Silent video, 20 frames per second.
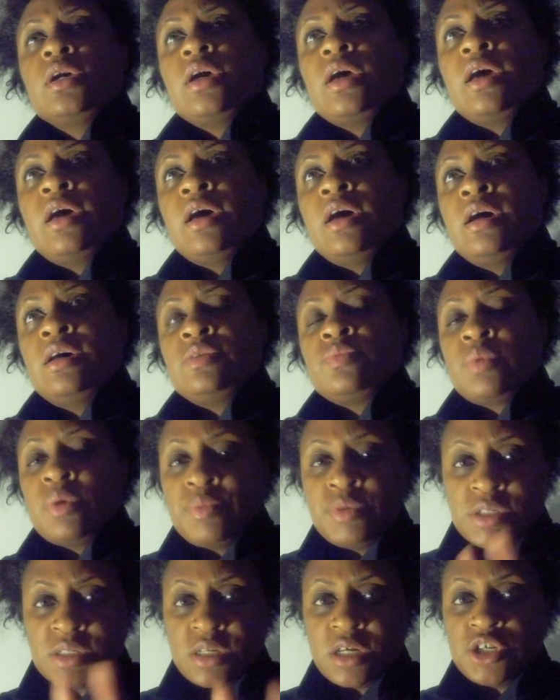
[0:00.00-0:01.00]
And when
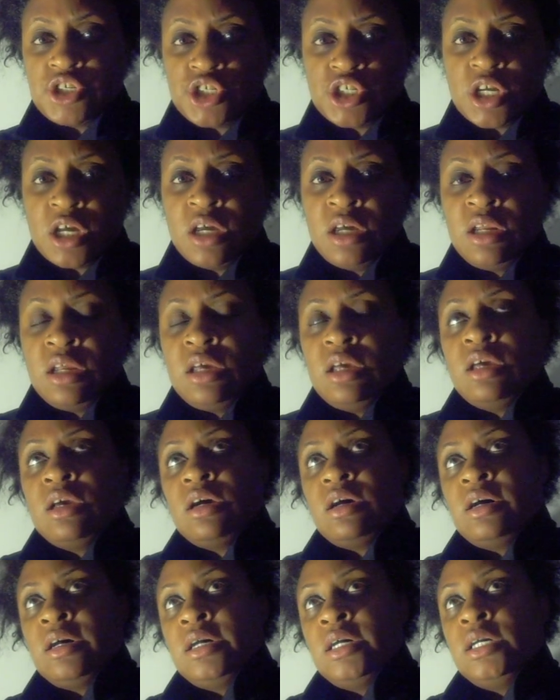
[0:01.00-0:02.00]
we say shady,
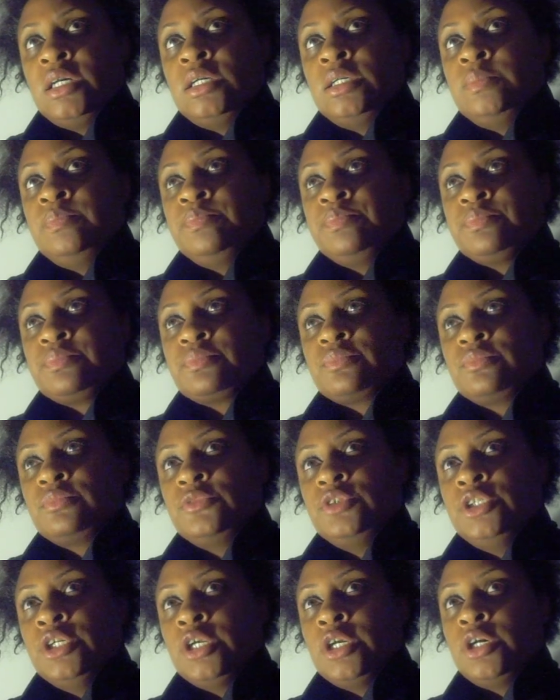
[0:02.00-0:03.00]
um,
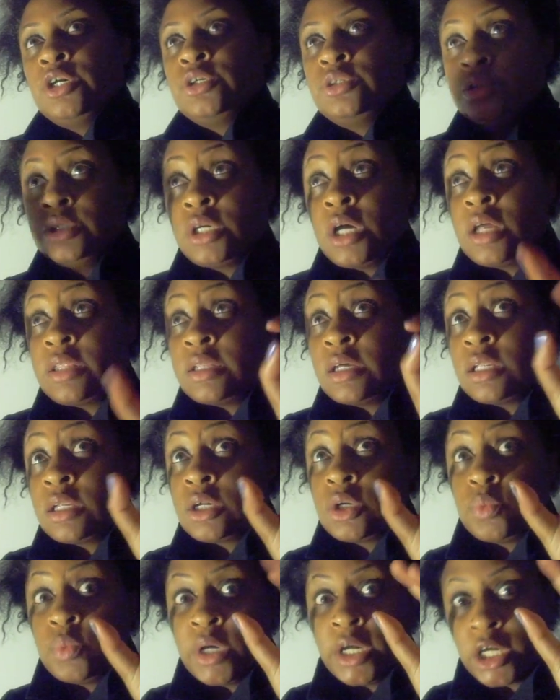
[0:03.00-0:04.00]
you know, you got that
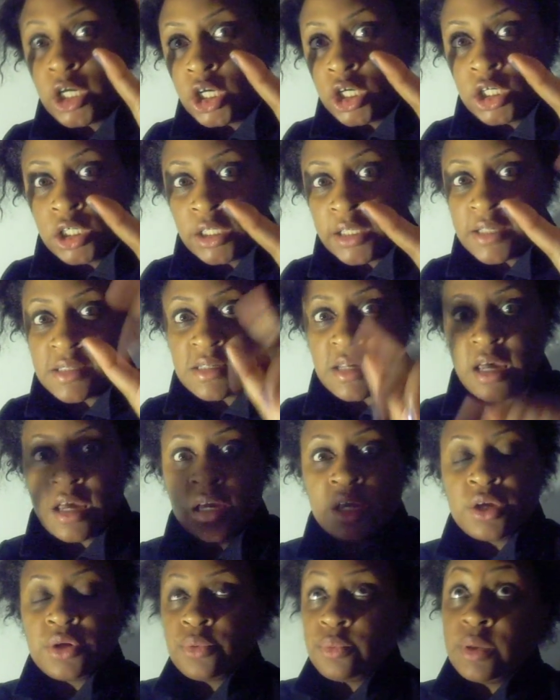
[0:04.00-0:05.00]
little white girl that's
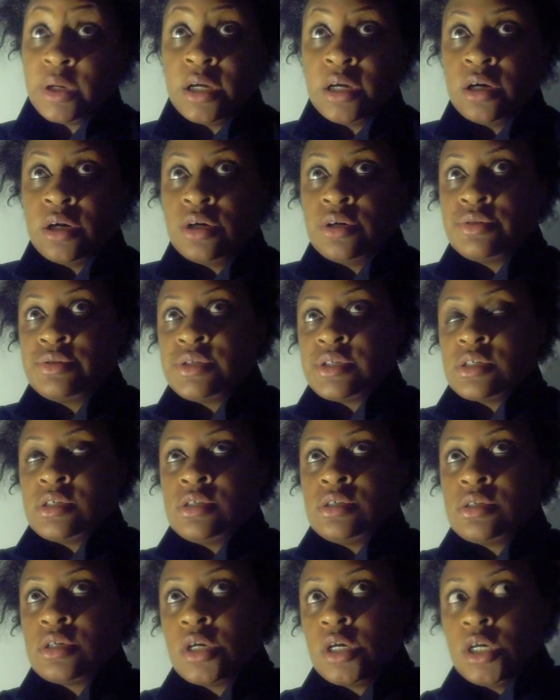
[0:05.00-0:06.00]
hanging around,
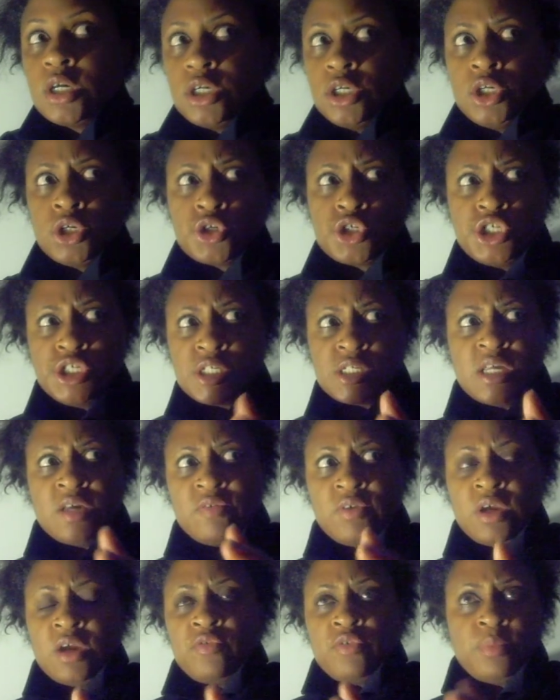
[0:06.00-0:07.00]
and, you know, she's
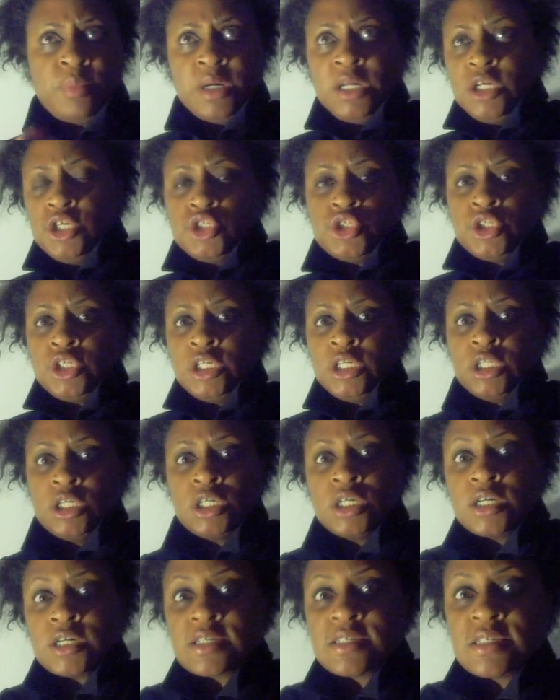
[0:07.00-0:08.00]
giving everybody dirty
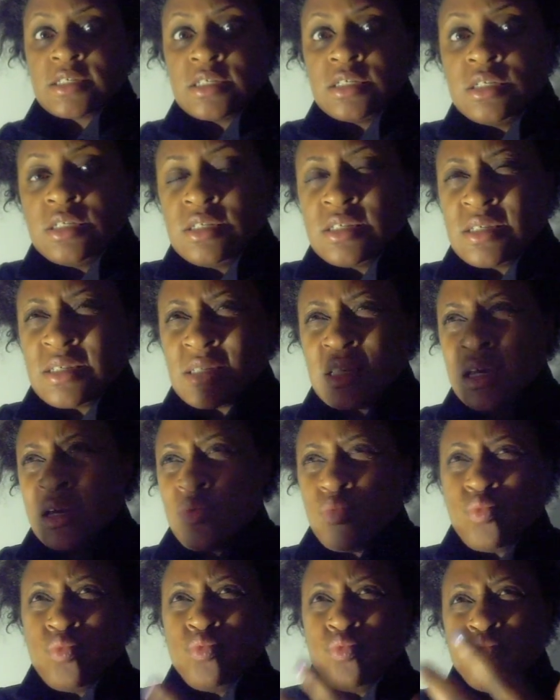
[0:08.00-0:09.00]
looks, and it's like,
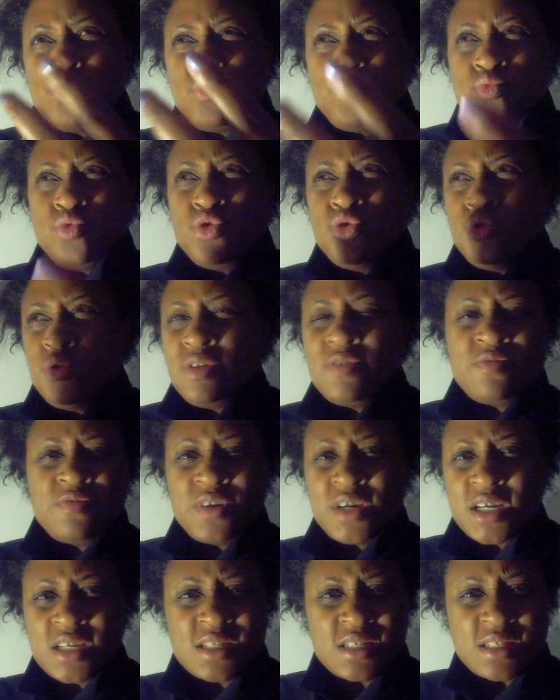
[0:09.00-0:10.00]
who the
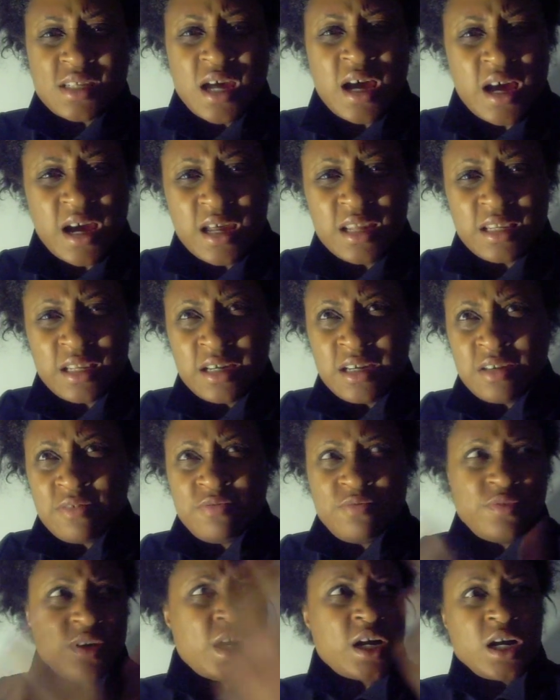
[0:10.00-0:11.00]
fuck is that? Like,
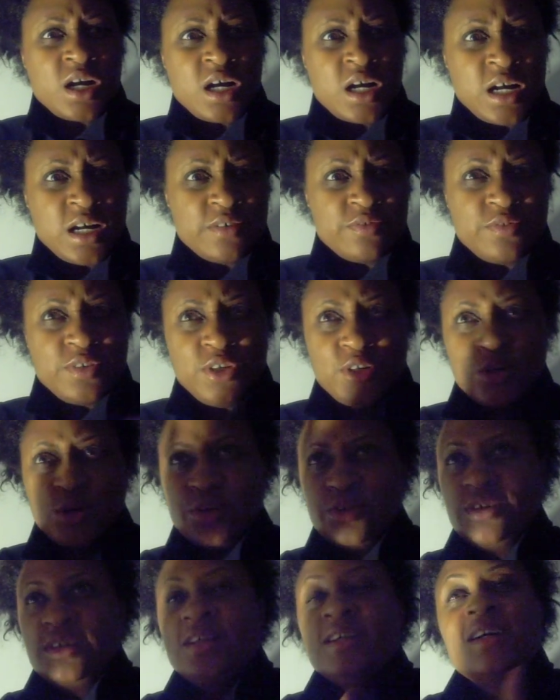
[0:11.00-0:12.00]
fuck off, you know?